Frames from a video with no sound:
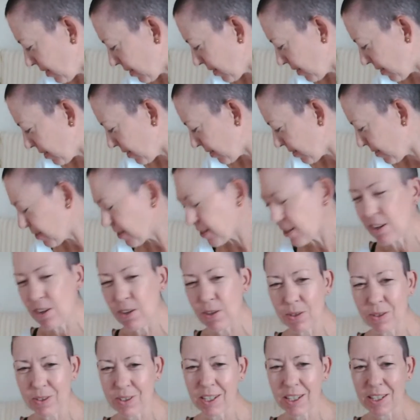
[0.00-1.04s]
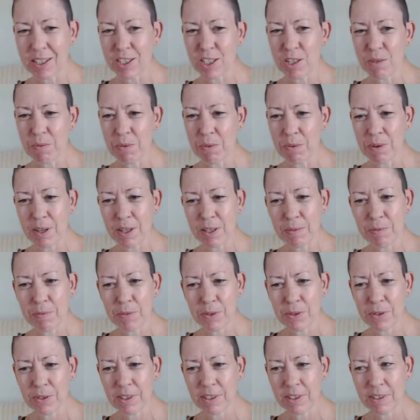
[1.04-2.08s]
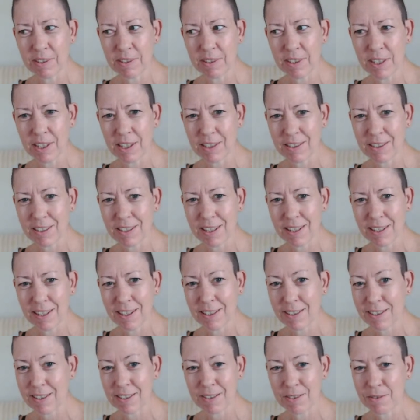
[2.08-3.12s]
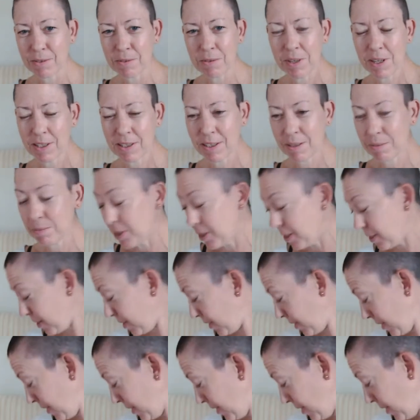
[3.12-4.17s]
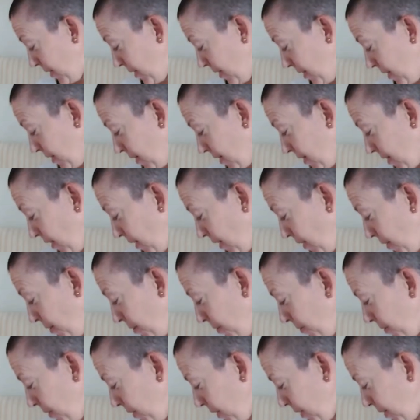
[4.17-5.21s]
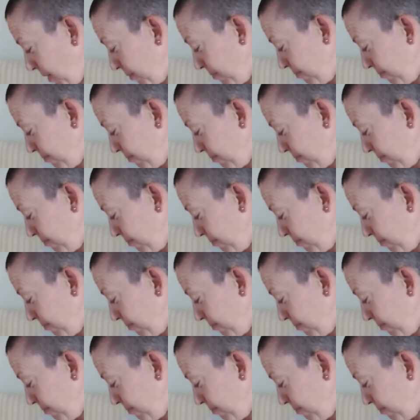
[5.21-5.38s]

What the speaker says: that looks like it should be worth more than it actually is. It's not worth that much. So,